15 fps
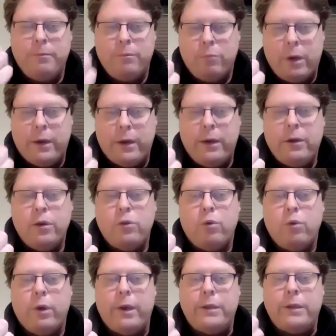break it into
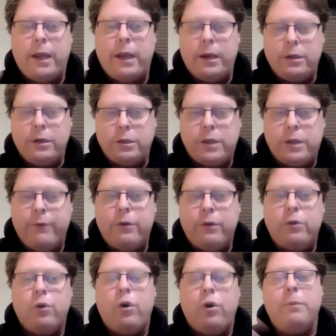20s, and just give it
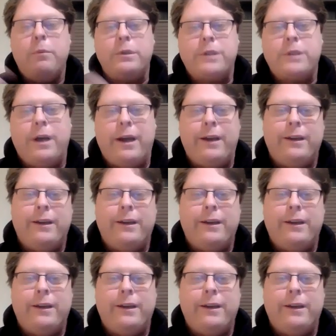to a homeless guy.